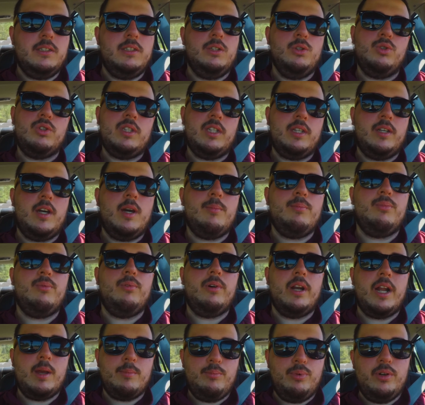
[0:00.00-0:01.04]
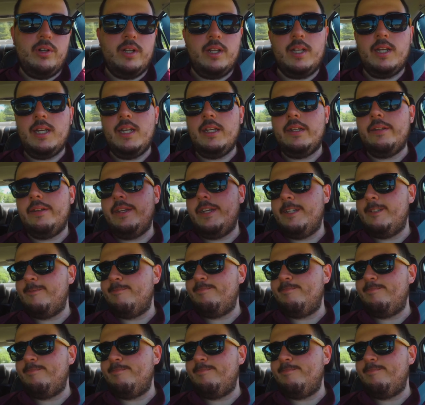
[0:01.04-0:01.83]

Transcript: using up what I put in it and